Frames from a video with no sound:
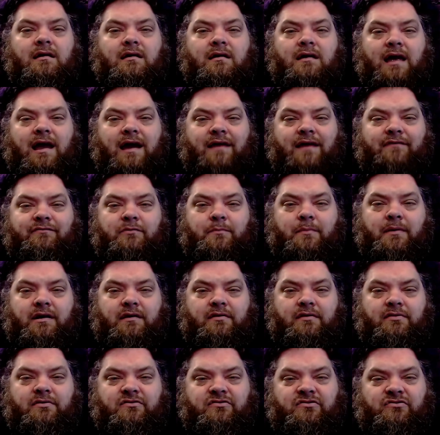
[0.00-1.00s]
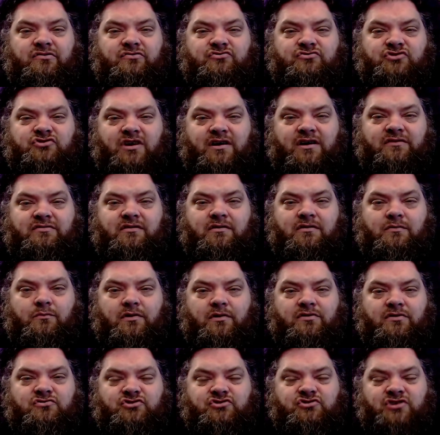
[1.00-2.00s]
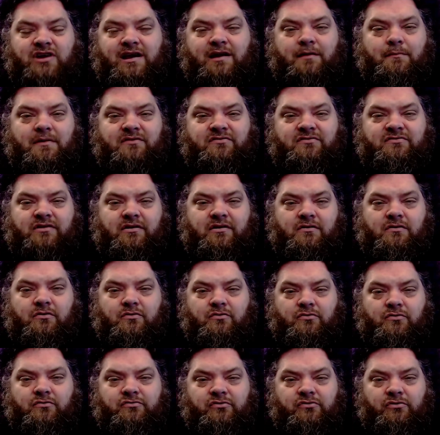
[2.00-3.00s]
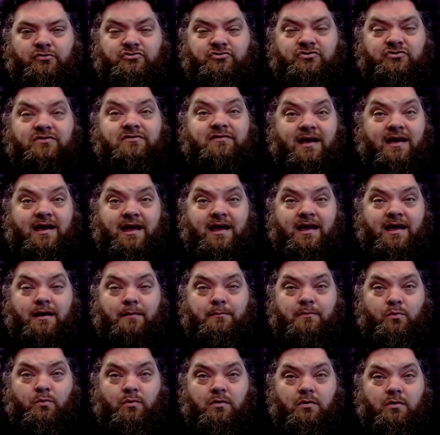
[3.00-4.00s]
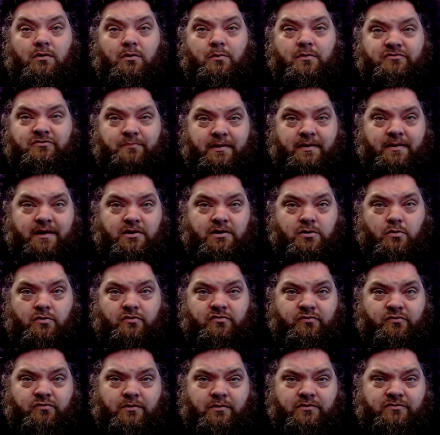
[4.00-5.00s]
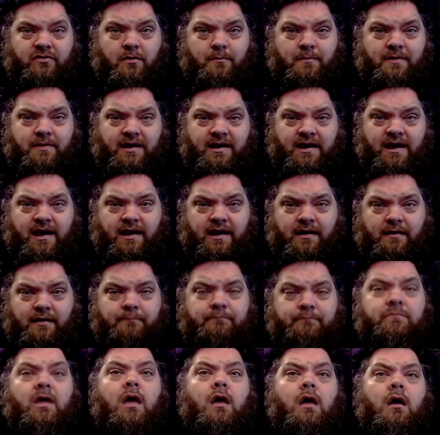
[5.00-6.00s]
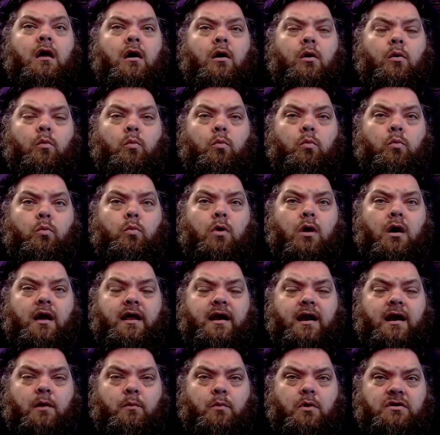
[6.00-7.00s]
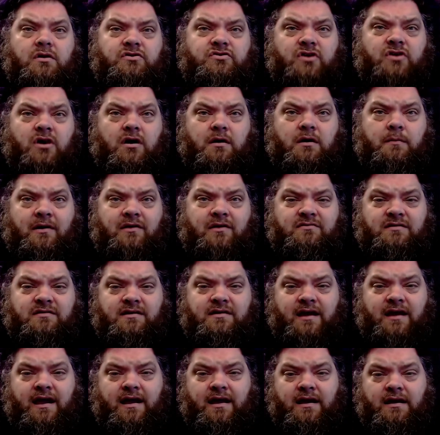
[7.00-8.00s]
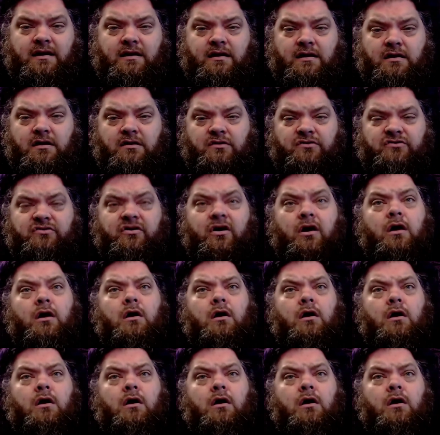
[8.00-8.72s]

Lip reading: Hey everybody, this is Jason with JMS Technical Solutions. I am and will always be your Swiss Army Geek. What I want to talk about today is